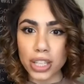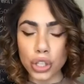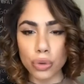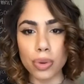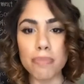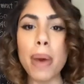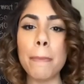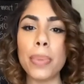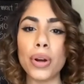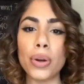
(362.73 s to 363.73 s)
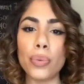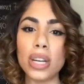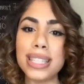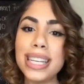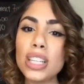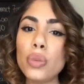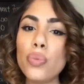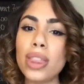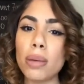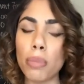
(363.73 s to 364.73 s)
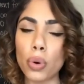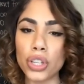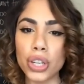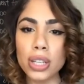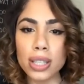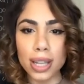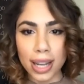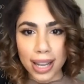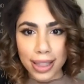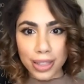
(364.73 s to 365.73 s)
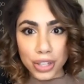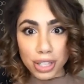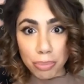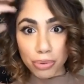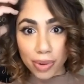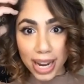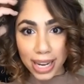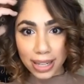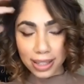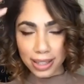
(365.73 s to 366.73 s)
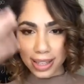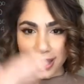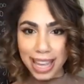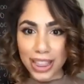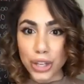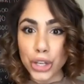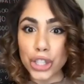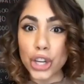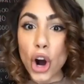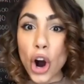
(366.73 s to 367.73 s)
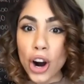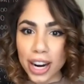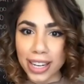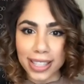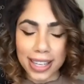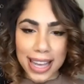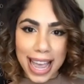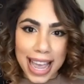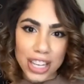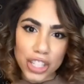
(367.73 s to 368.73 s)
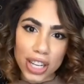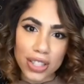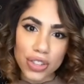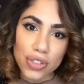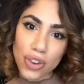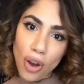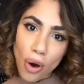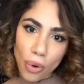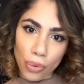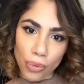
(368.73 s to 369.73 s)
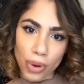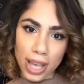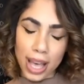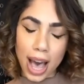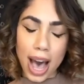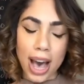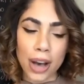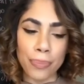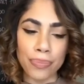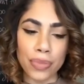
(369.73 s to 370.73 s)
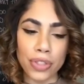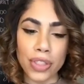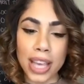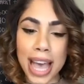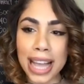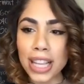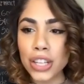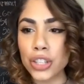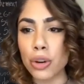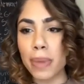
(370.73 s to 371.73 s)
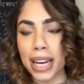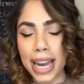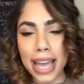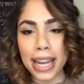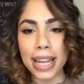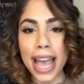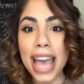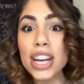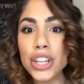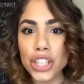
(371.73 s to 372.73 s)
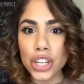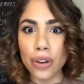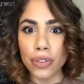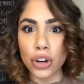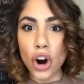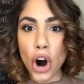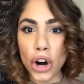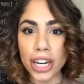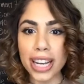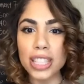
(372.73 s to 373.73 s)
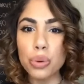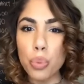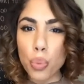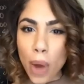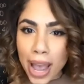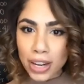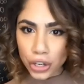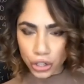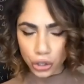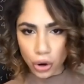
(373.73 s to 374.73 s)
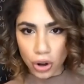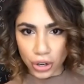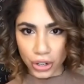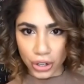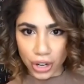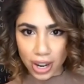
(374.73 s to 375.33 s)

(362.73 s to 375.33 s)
to remember when dealing with emotions, there's the brain and there's the heart. And just know the electromagnetic energy of your heart is way stronger